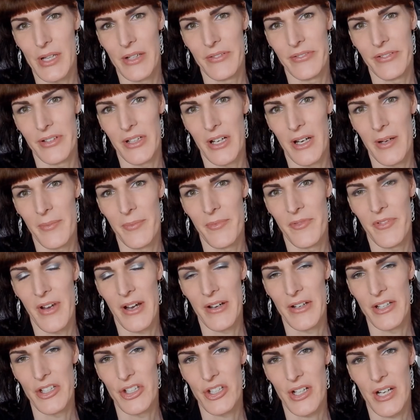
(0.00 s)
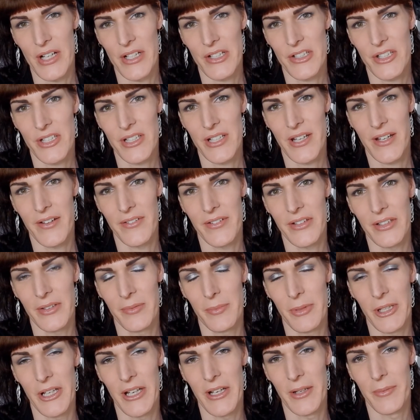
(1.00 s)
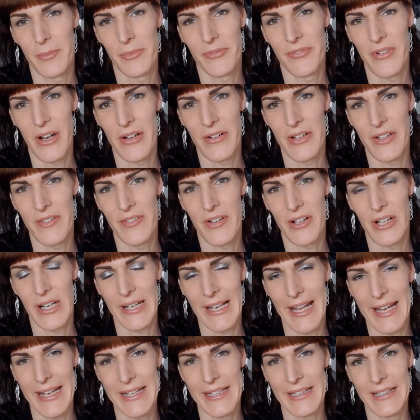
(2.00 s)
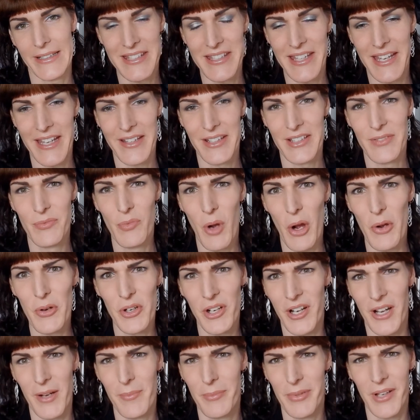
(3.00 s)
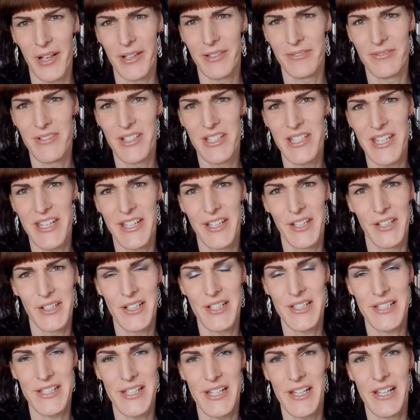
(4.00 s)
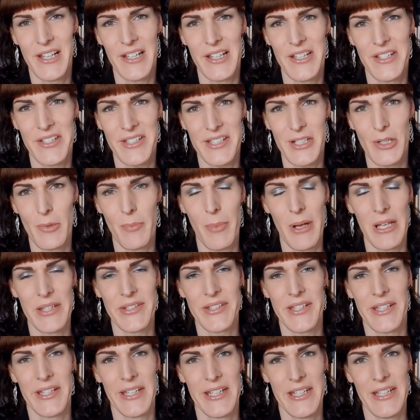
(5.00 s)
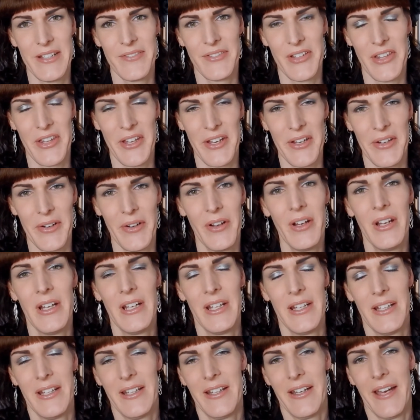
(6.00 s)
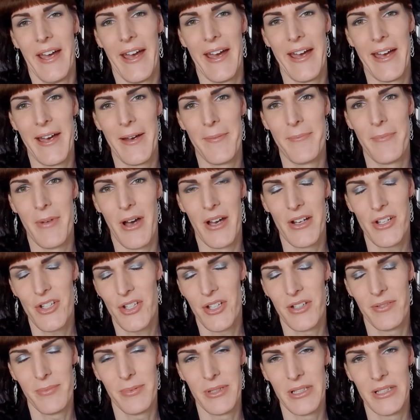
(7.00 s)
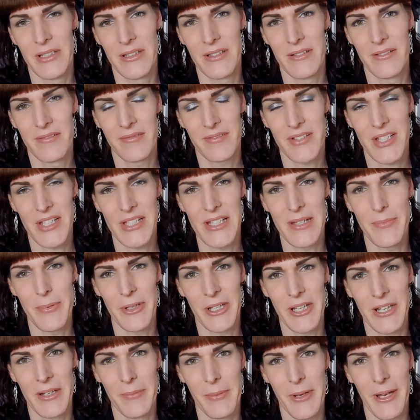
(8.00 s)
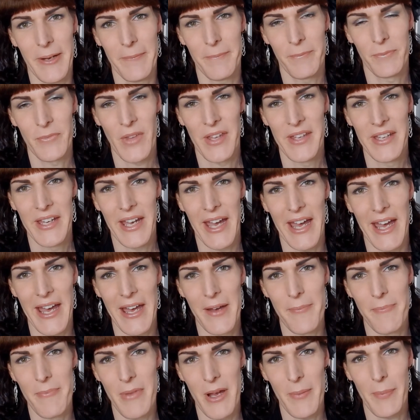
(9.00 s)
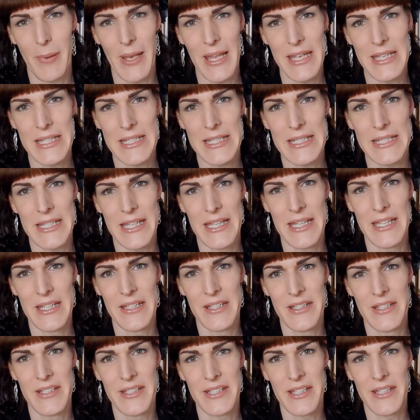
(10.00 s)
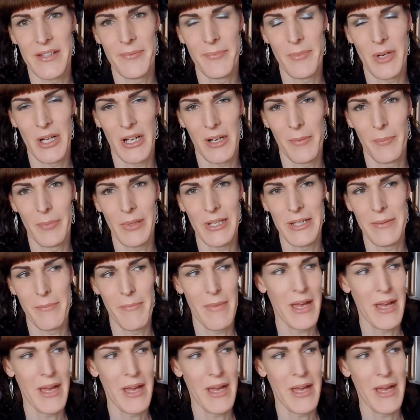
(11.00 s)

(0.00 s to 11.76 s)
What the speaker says: over. I'm very trashed, having been up very, very late. Then woke up like ridiculously early, still buzzing, even though I should have been sleeping in a bit. My place is a complete